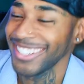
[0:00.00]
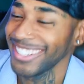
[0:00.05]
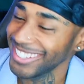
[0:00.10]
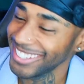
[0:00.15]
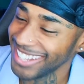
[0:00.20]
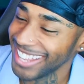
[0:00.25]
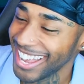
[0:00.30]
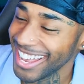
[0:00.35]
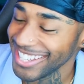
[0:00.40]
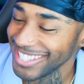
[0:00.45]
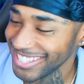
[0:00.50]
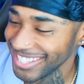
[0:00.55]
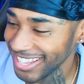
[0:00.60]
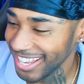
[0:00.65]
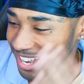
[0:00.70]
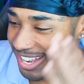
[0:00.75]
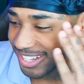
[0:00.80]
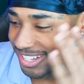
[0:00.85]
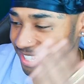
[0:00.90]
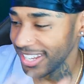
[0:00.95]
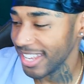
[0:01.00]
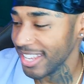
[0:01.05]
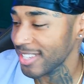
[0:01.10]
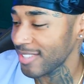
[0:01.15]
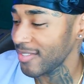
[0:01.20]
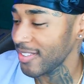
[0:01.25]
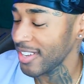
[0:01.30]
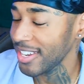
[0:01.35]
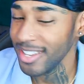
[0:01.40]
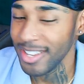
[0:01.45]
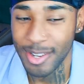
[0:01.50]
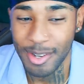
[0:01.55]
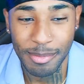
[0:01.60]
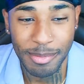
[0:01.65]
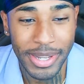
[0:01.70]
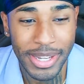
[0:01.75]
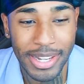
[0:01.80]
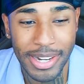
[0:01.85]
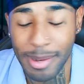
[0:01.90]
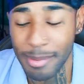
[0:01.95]
Now I'll see y'all in the next video,
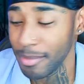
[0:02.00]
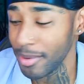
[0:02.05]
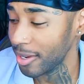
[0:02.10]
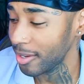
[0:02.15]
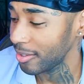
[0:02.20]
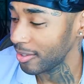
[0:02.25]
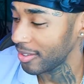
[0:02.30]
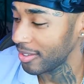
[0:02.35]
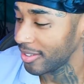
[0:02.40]
man. I'm out.